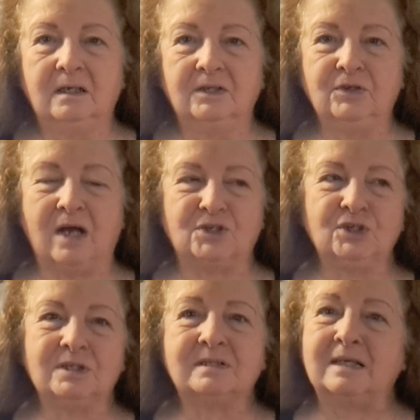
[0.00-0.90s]
You know, I
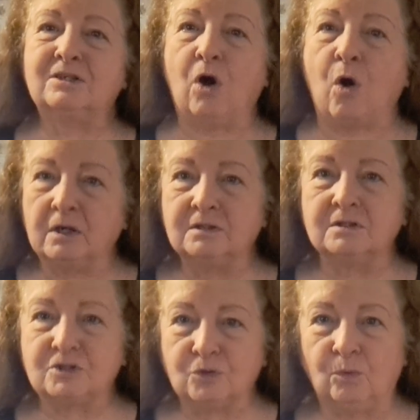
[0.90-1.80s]
should have said garden
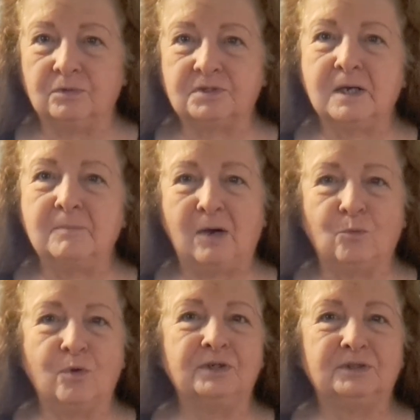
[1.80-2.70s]
soil, something I
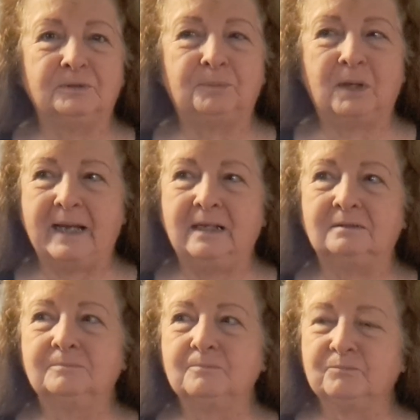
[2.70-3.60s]
wanted to plant
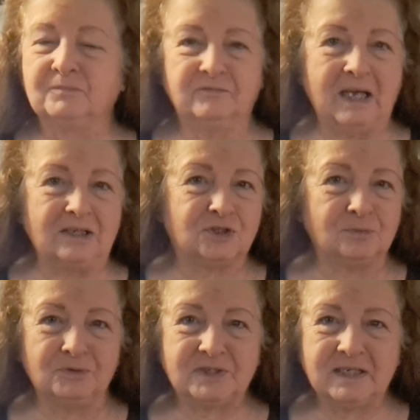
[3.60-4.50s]

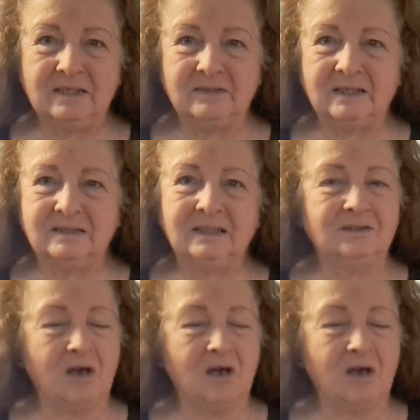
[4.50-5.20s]
vegetables in that did